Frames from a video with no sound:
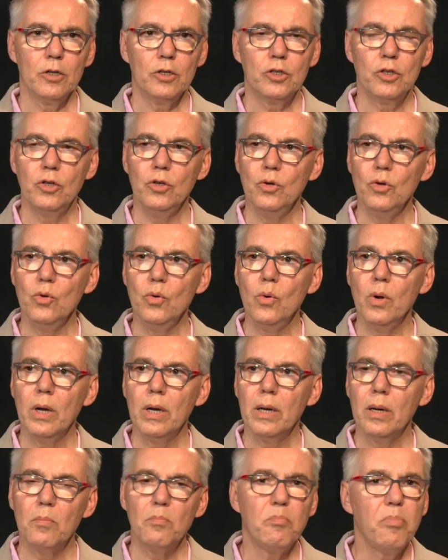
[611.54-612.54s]
to
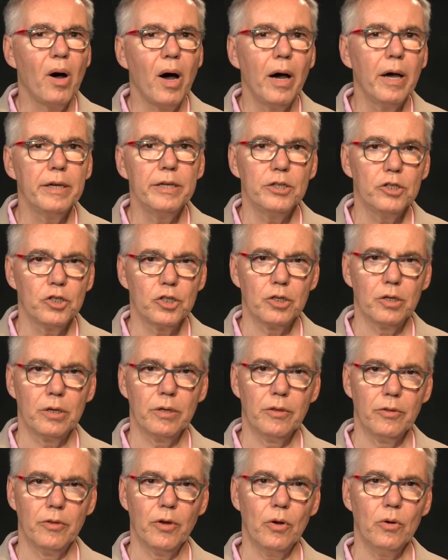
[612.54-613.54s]
punish
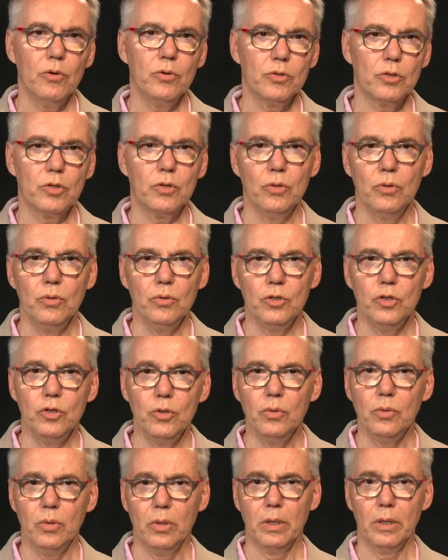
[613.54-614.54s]
those who
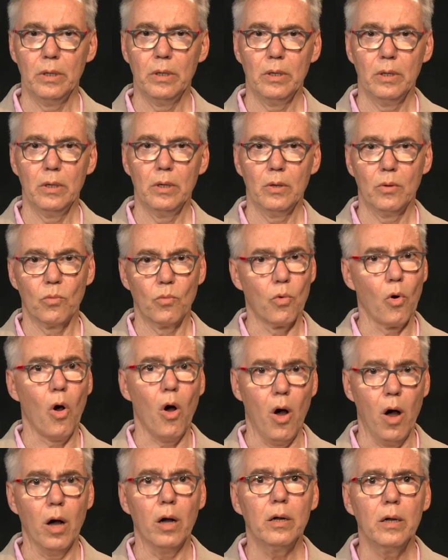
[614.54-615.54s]
do
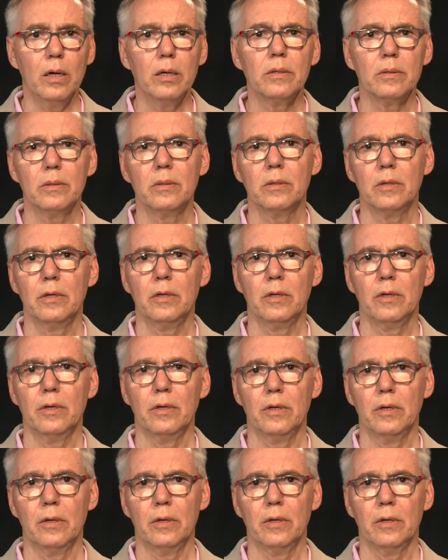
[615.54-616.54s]
wrong,
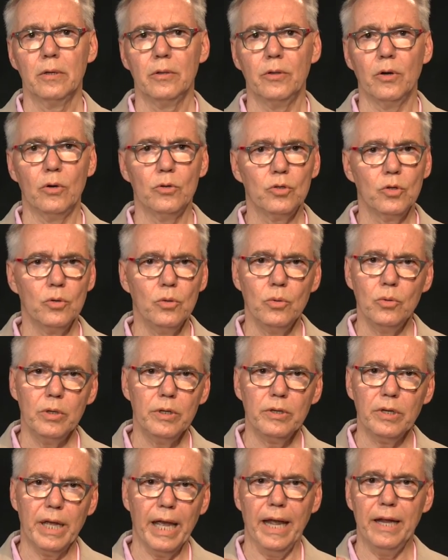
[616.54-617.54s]
those who
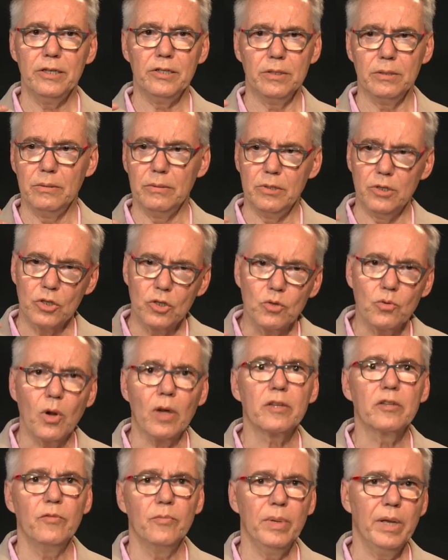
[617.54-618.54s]
engage in
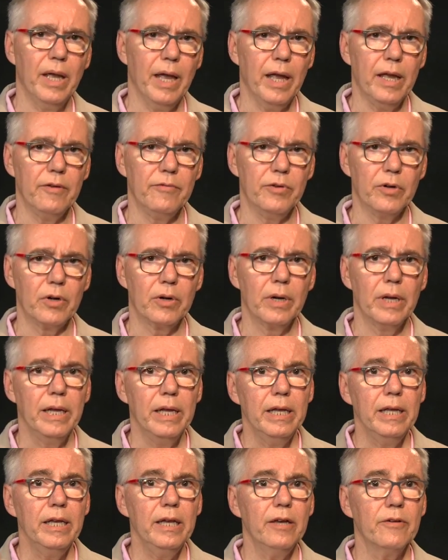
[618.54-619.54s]
destructive behavior,
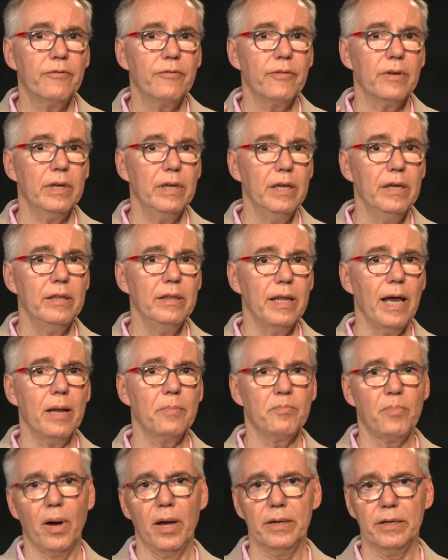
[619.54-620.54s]
if in
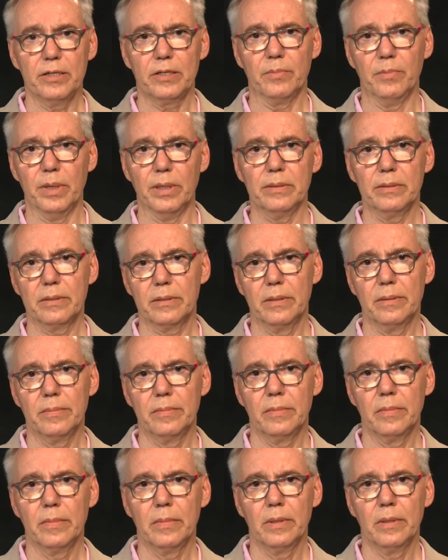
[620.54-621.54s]
that punishment
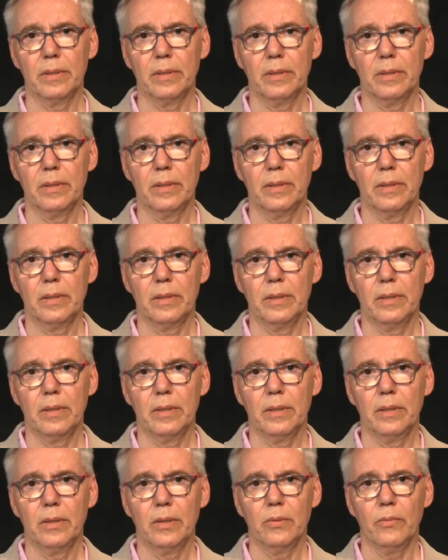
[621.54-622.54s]

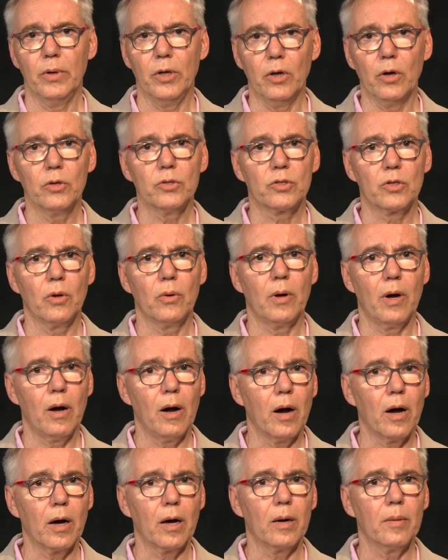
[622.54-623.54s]
we also
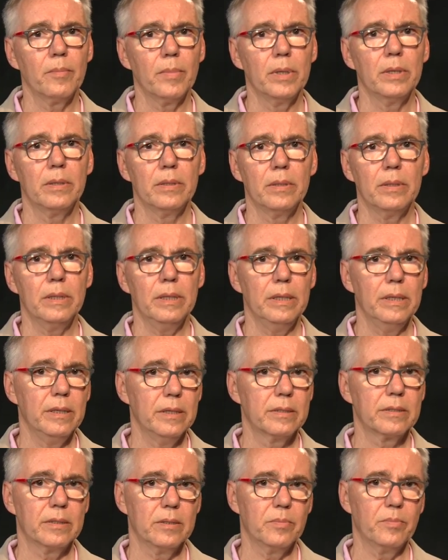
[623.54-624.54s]
harm
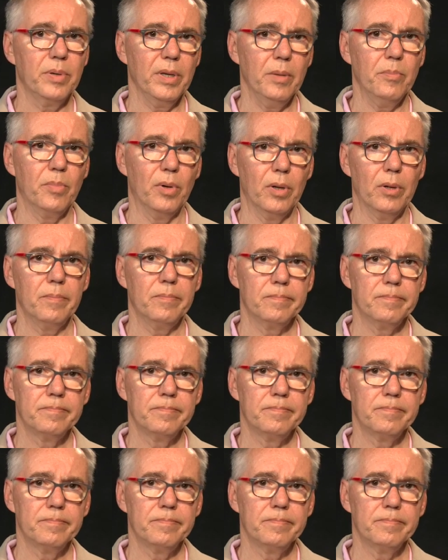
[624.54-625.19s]
innocent people.